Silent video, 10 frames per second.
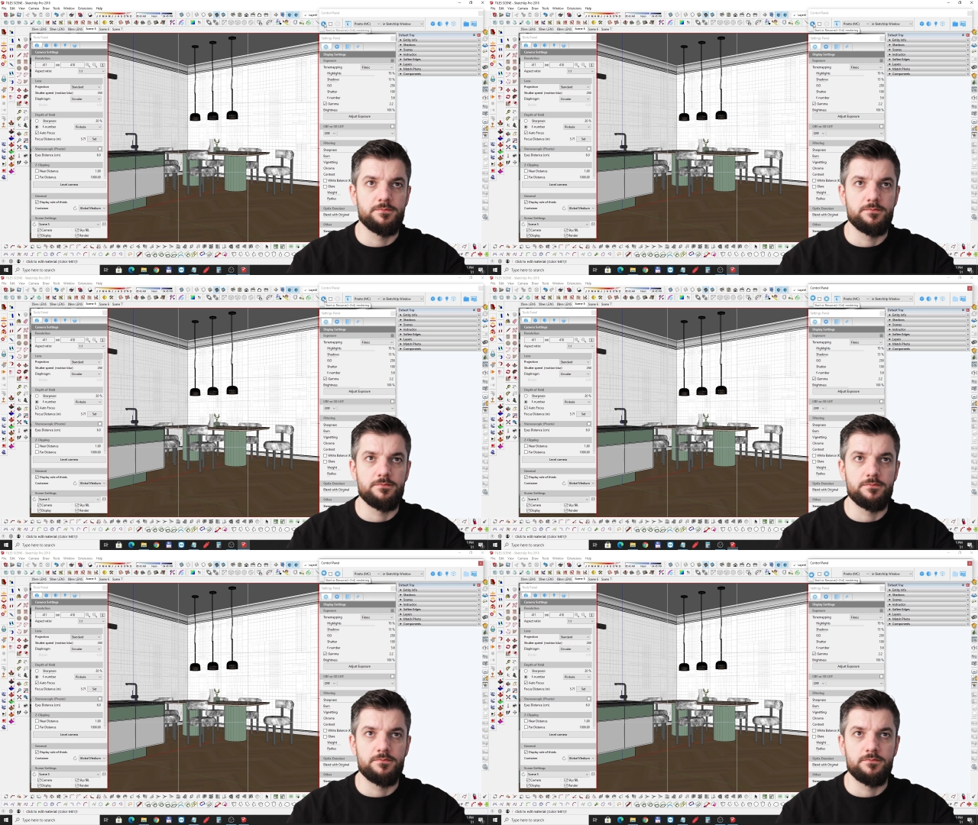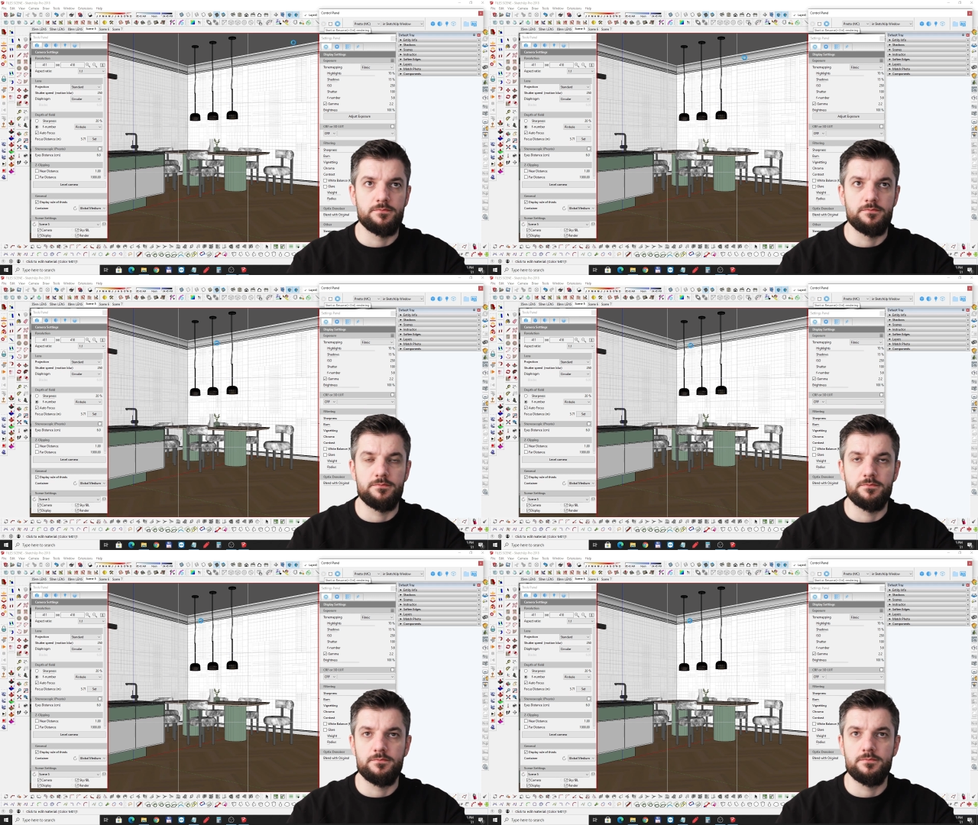
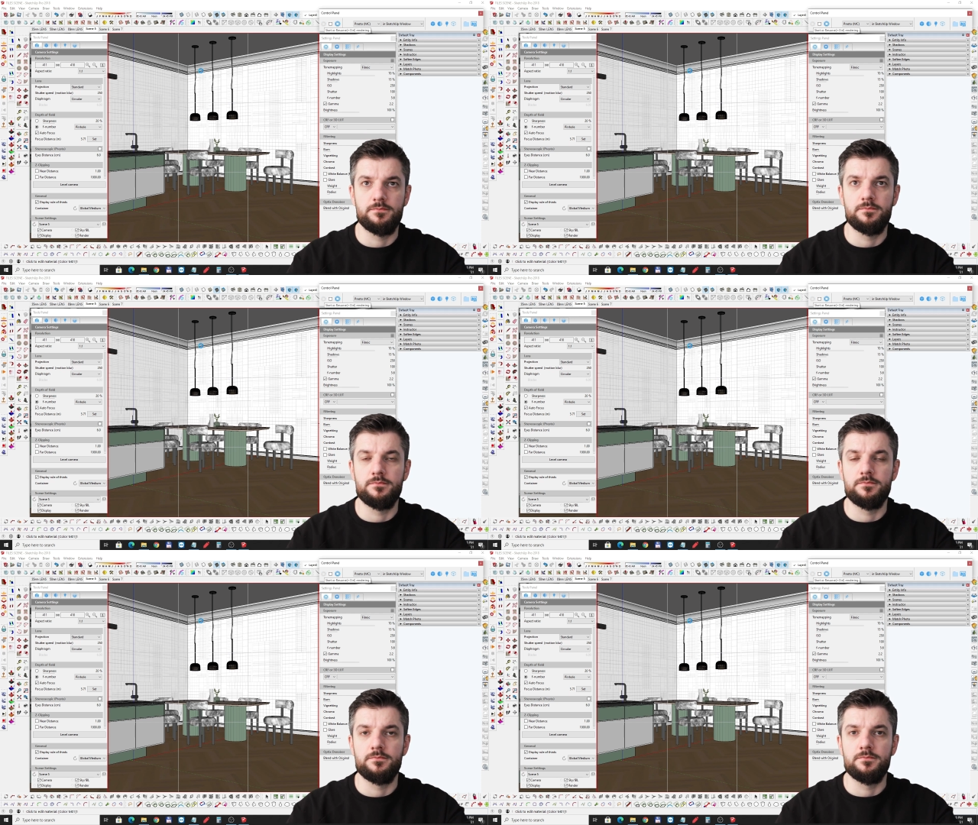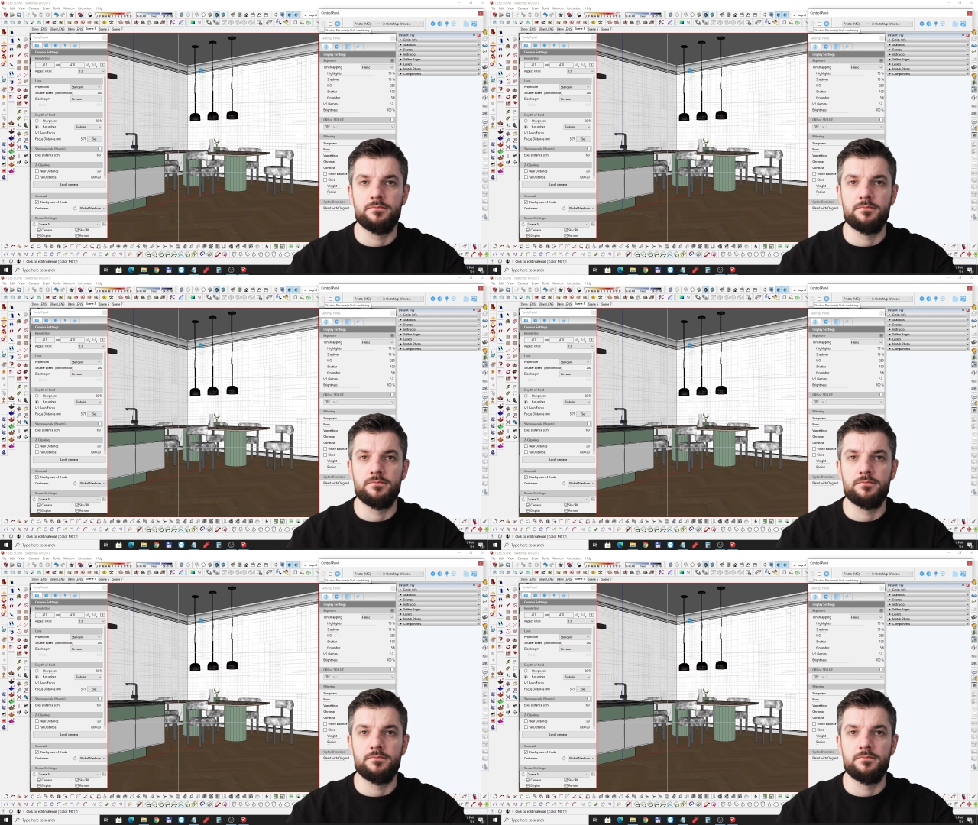[no speech]